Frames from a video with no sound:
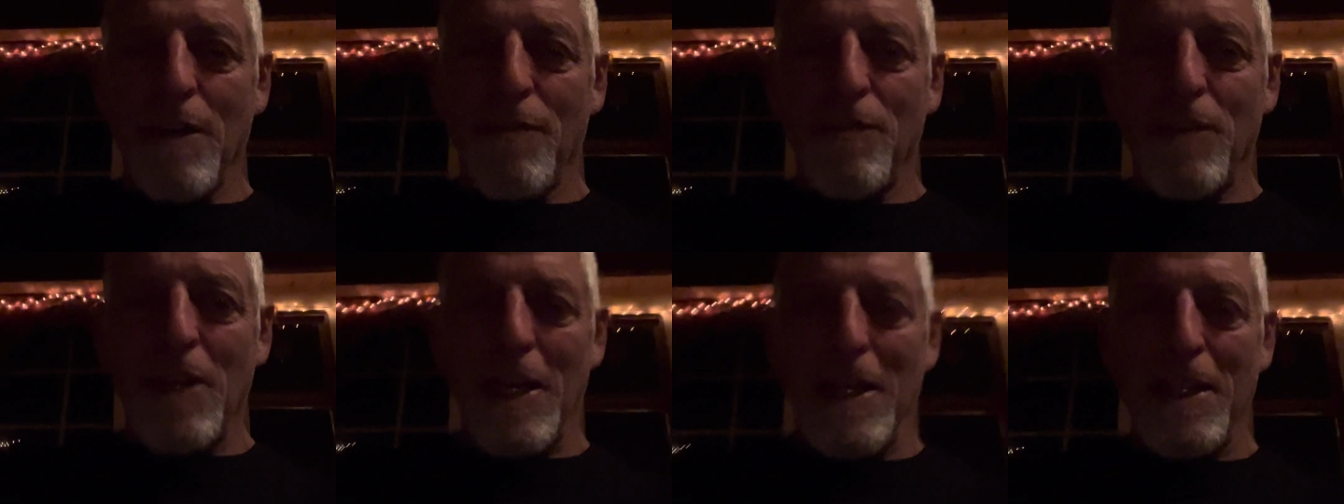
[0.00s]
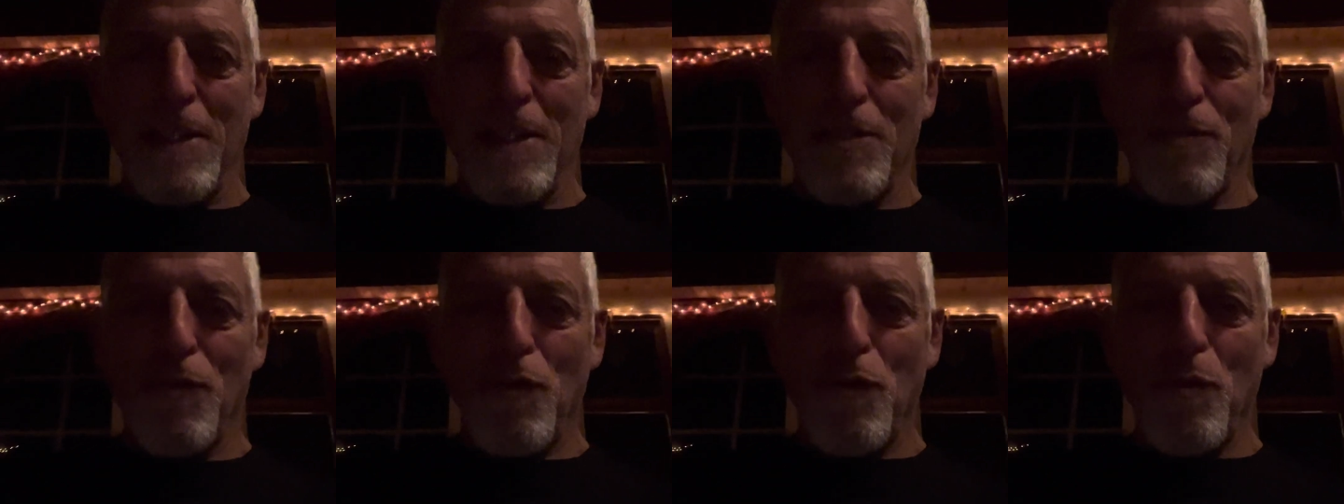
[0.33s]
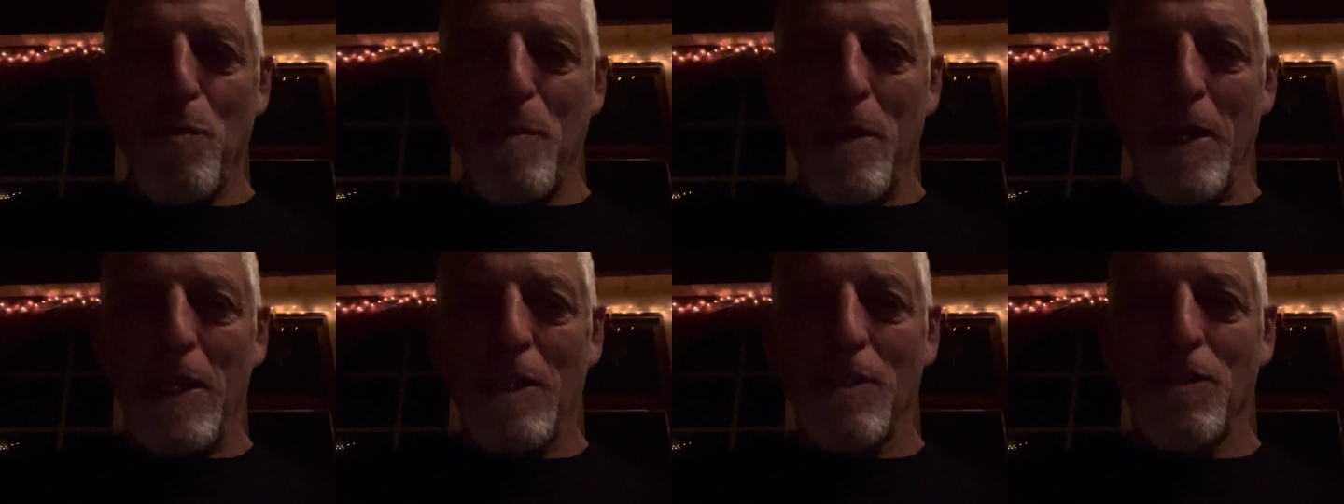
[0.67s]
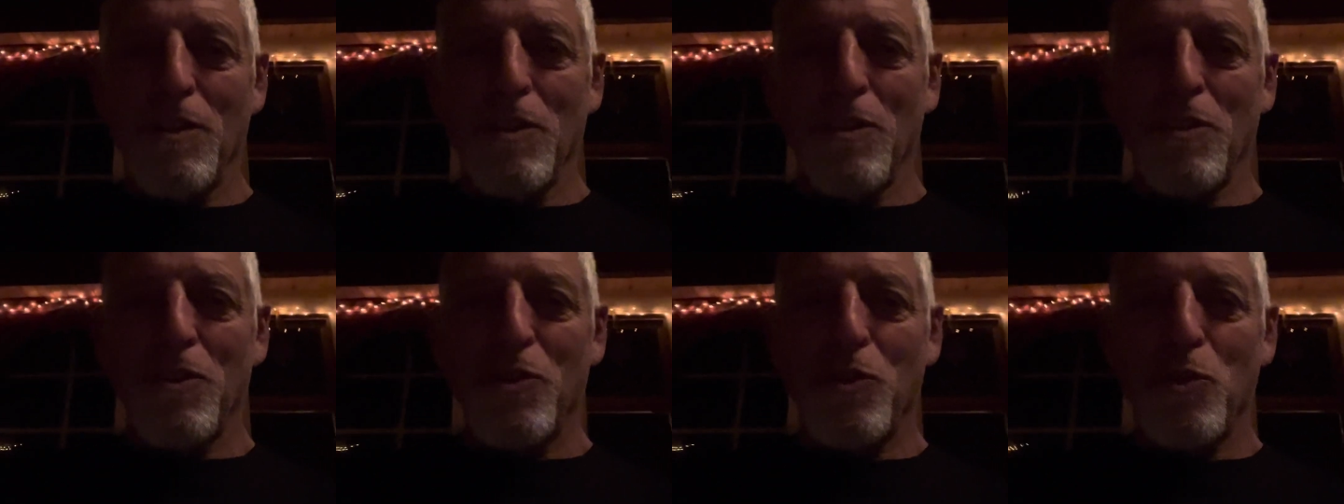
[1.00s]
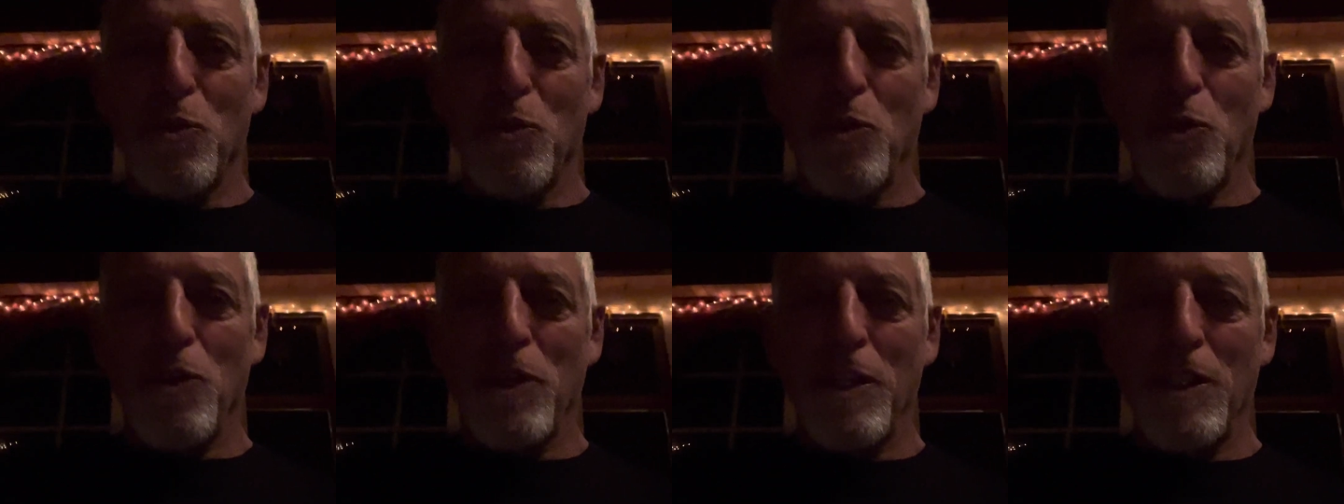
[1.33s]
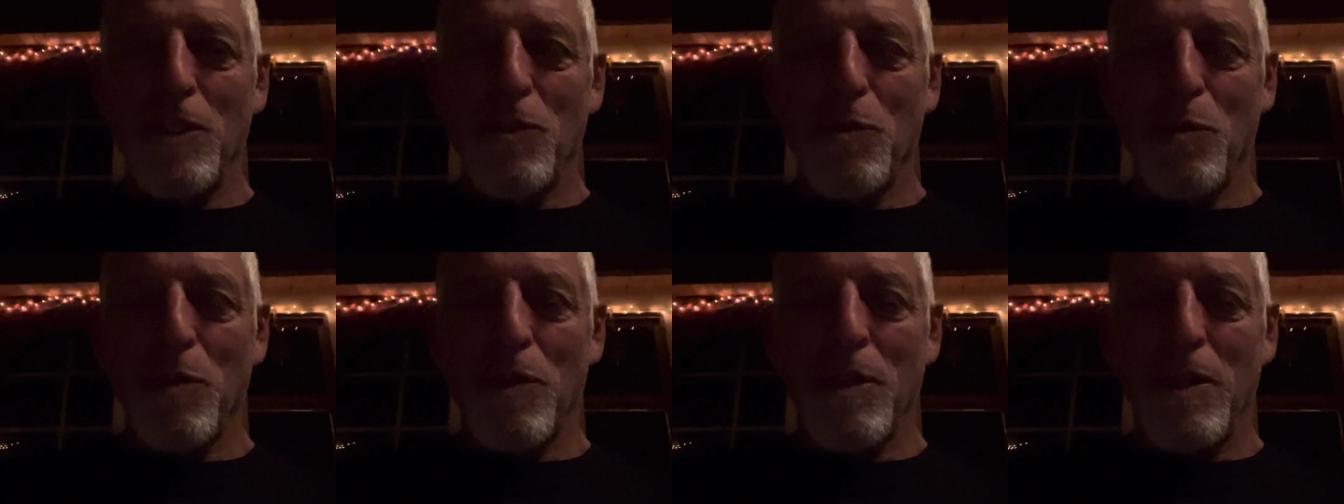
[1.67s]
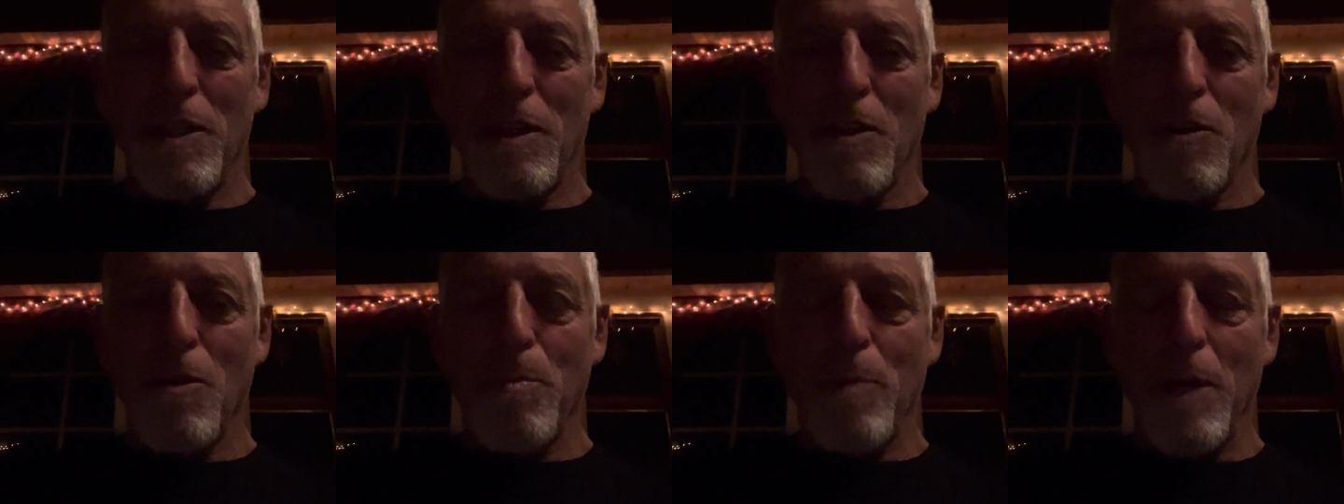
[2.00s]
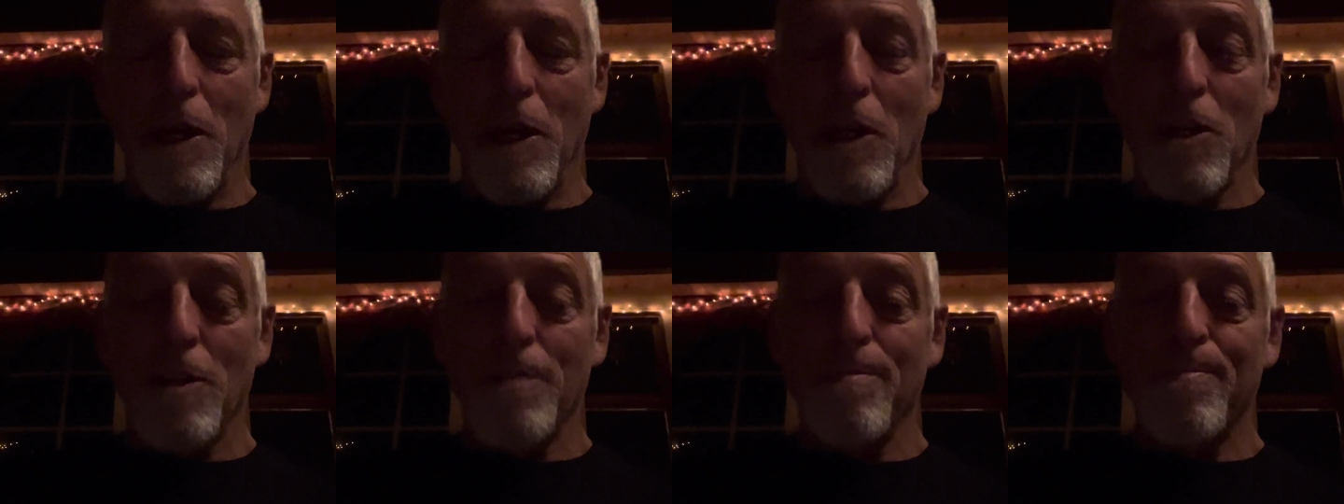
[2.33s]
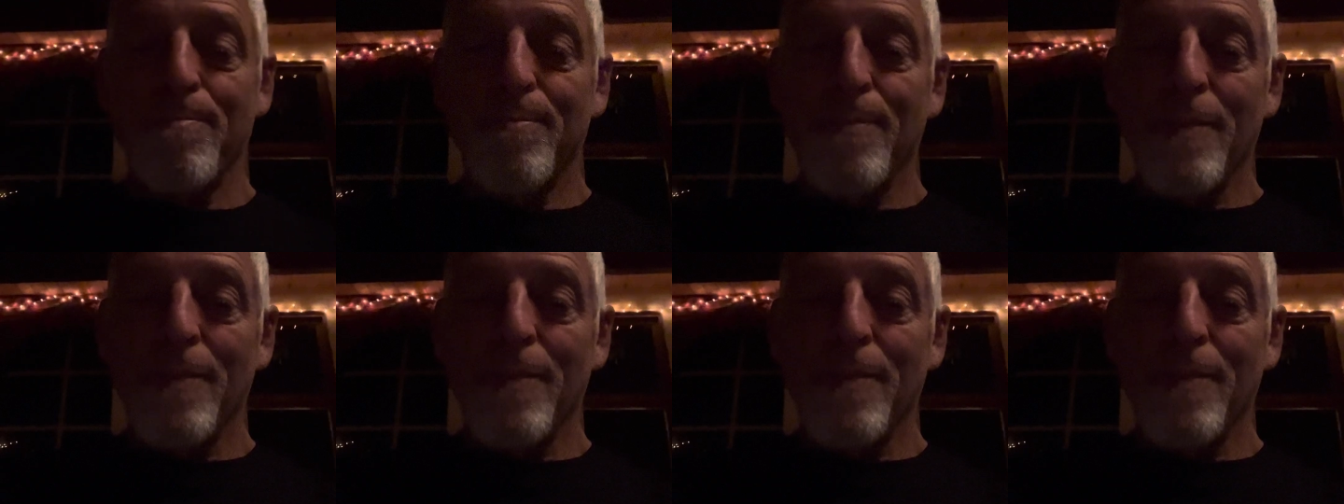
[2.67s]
Days of Amazing Stories with Theo Mayer.